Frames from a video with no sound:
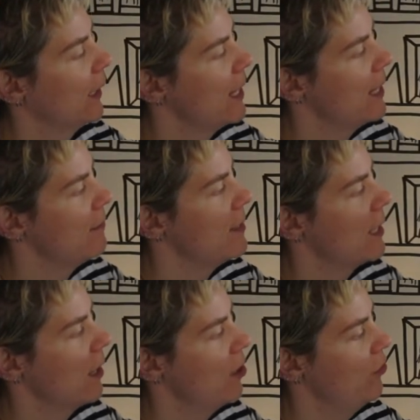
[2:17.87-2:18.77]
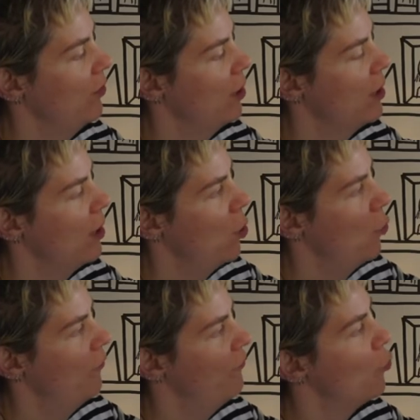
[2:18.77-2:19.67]
Here we go.
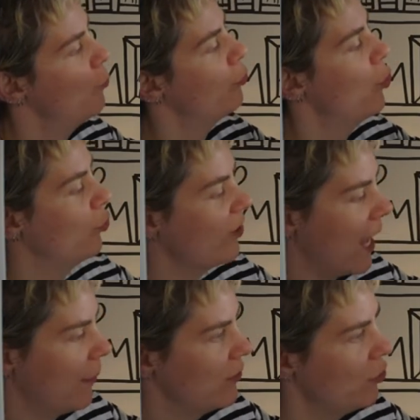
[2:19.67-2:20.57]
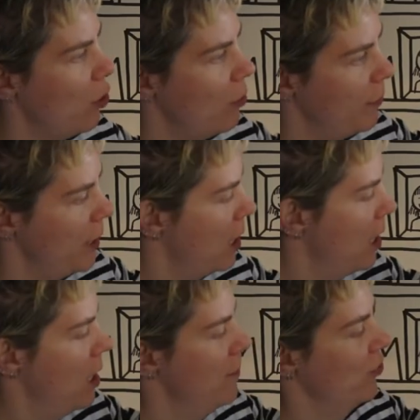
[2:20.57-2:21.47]
Four prongs at the top.
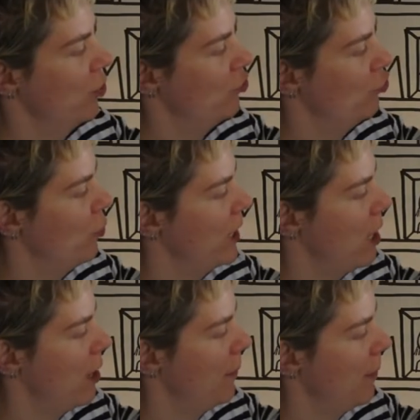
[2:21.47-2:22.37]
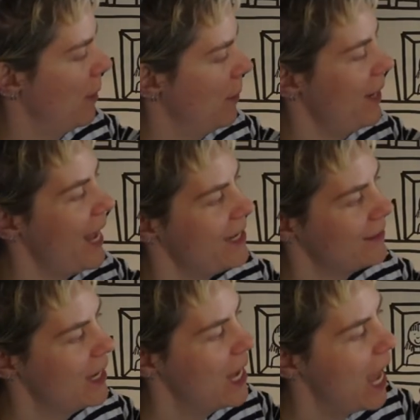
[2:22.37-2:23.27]
I'm just going to join up my
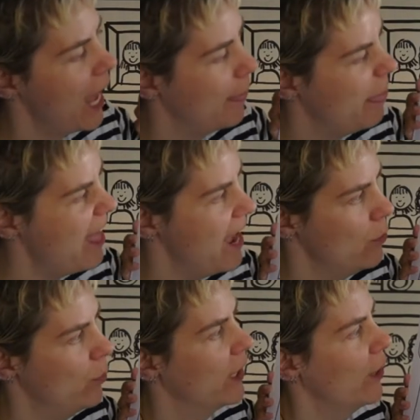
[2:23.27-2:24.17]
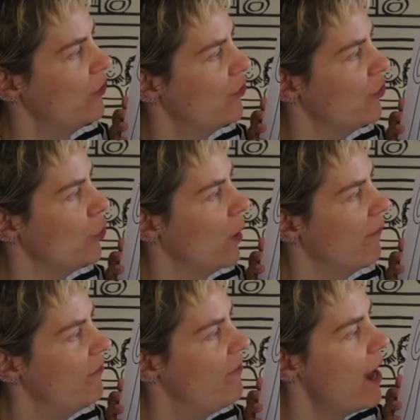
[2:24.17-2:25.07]
plate. And then we're going to do a
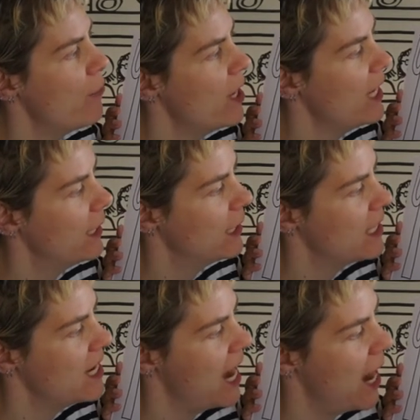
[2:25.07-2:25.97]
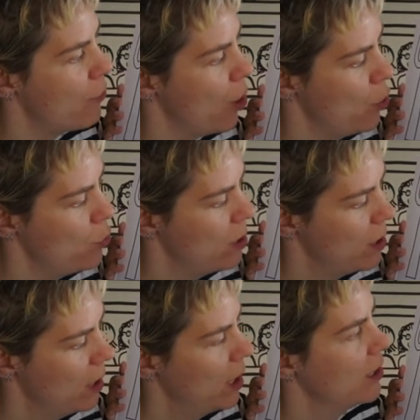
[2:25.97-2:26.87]
very narrow
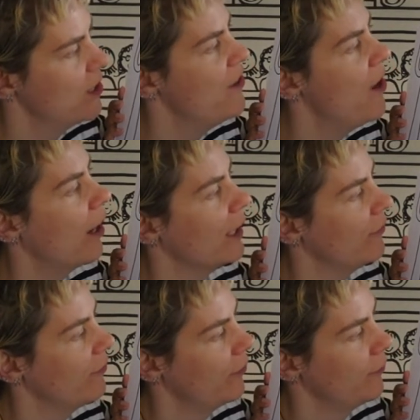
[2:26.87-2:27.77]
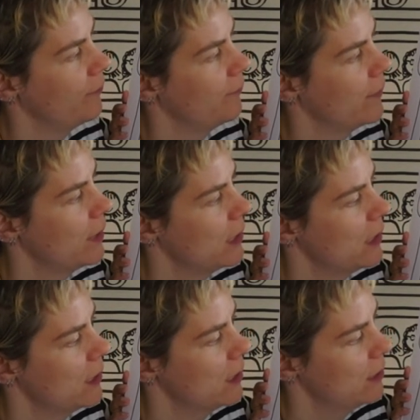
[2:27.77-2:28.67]
knife.
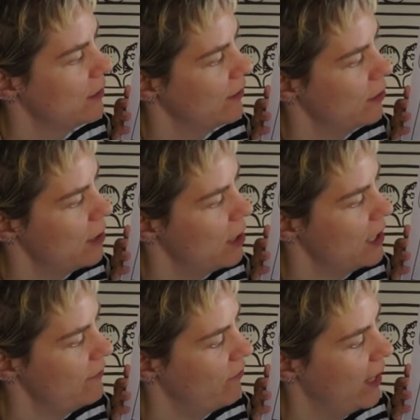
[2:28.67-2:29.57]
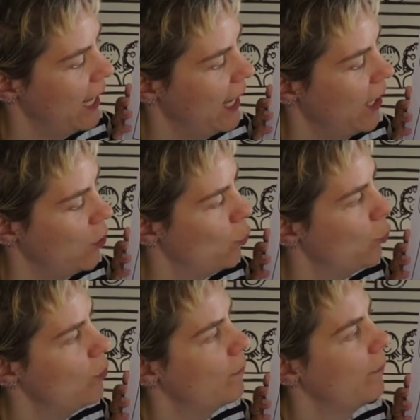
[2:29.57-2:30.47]
So knife,
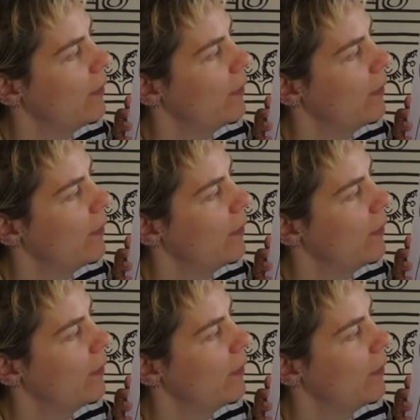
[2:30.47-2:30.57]
handle,